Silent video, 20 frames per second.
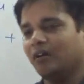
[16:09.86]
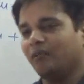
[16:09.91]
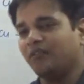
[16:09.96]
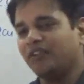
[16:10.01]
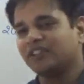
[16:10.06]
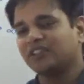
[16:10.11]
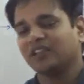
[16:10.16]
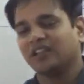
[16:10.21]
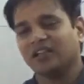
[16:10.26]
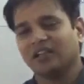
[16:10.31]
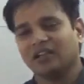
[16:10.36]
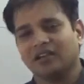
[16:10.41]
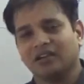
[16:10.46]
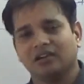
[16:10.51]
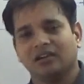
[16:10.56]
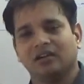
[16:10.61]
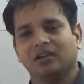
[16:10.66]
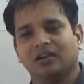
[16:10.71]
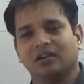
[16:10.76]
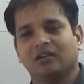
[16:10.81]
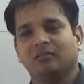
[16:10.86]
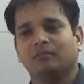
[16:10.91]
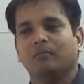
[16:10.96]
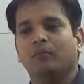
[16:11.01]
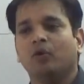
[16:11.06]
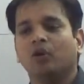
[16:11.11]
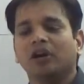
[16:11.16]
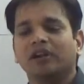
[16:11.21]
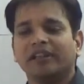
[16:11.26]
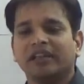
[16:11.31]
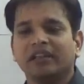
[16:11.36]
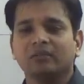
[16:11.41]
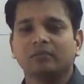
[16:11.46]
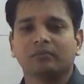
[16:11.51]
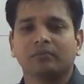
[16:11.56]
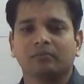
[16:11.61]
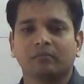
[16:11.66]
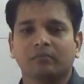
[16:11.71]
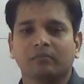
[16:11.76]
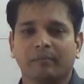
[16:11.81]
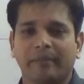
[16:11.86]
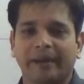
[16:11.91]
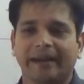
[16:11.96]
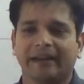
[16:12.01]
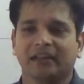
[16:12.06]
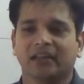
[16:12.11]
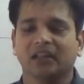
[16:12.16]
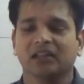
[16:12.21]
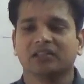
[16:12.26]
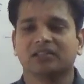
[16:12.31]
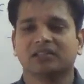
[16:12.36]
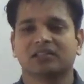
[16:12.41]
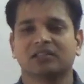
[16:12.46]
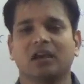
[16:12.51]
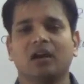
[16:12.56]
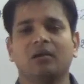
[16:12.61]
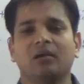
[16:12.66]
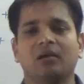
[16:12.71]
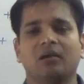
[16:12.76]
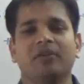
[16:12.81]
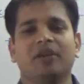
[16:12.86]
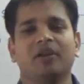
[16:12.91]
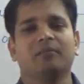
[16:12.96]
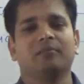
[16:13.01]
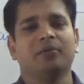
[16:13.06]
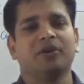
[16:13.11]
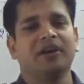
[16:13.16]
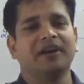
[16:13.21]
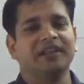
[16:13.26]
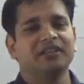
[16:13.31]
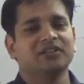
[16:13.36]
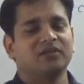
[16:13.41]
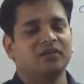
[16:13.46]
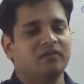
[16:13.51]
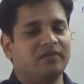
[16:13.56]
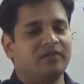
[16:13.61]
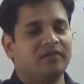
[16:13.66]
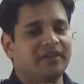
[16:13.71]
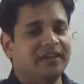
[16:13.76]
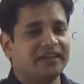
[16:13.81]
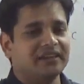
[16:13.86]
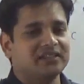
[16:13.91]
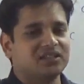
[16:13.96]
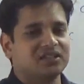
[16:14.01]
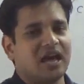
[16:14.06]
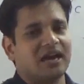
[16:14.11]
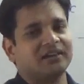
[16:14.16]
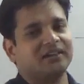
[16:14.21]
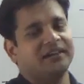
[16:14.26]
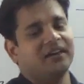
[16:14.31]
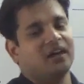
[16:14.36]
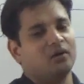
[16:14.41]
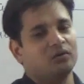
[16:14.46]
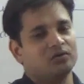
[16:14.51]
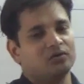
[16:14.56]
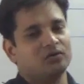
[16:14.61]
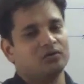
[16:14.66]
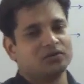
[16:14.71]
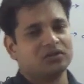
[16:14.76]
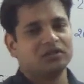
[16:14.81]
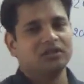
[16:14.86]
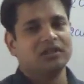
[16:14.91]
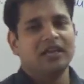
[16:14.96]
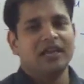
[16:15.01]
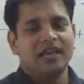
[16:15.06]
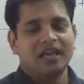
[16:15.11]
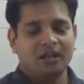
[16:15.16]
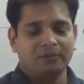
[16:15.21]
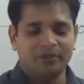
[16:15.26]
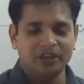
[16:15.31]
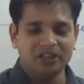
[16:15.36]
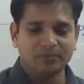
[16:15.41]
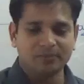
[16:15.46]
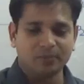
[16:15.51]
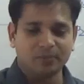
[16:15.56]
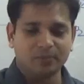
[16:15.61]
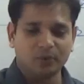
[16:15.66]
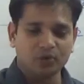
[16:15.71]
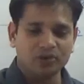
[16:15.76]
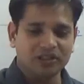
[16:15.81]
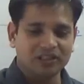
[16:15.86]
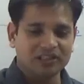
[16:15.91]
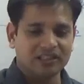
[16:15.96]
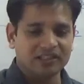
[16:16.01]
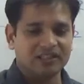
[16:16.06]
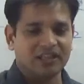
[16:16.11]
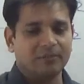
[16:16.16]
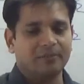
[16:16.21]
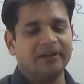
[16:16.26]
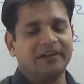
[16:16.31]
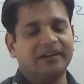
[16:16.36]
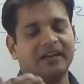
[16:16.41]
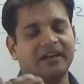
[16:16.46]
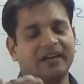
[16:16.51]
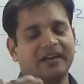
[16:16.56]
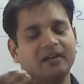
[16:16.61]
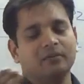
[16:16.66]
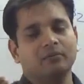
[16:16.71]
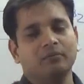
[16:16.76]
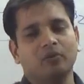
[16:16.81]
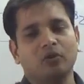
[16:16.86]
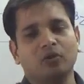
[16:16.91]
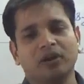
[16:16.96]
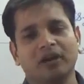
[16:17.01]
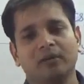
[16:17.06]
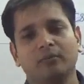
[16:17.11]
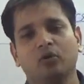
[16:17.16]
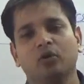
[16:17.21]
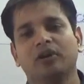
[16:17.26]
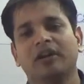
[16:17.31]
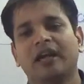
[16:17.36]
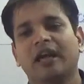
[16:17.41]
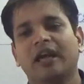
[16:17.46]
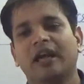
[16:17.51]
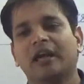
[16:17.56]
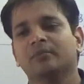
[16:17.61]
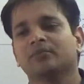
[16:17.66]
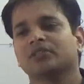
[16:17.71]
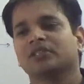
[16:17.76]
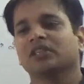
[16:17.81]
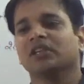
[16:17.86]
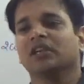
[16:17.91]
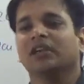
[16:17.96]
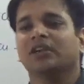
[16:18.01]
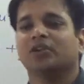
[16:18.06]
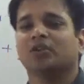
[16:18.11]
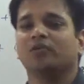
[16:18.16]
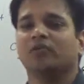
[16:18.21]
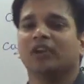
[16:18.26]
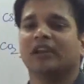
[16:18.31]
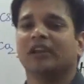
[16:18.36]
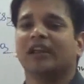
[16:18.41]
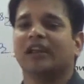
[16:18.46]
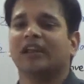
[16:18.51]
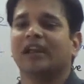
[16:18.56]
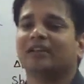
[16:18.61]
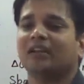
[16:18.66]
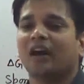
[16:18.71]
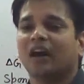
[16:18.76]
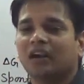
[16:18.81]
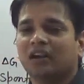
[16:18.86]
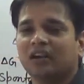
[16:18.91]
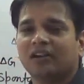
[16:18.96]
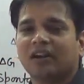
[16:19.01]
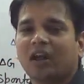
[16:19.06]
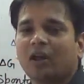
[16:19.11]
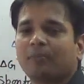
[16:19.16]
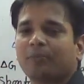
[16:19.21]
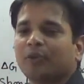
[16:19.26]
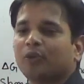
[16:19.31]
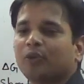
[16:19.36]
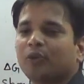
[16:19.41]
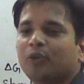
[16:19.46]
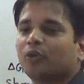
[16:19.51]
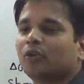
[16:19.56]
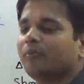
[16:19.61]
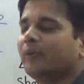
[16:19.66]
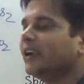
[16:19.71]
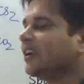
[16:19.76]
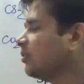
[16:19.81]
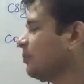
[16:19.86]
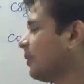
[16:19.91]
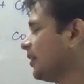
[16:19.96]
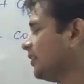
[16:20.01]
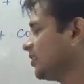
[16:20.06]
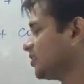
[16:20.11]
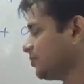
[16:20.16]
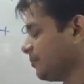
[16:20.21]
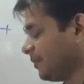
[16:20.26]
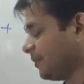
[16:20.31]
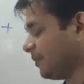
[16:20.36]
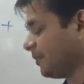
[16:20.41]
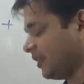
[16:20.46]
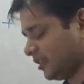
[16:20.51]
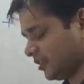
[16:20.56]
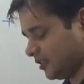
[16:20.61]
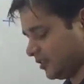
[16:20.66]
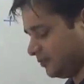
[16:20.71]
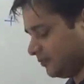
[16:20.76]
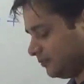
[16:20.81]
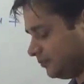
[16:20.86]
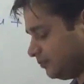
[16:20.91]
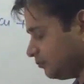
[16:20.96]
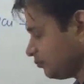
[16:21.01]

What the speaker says: with molten metal, some impurities will be extracted out. If this process is repeated more and more times, you will get ultra pure metal by this method.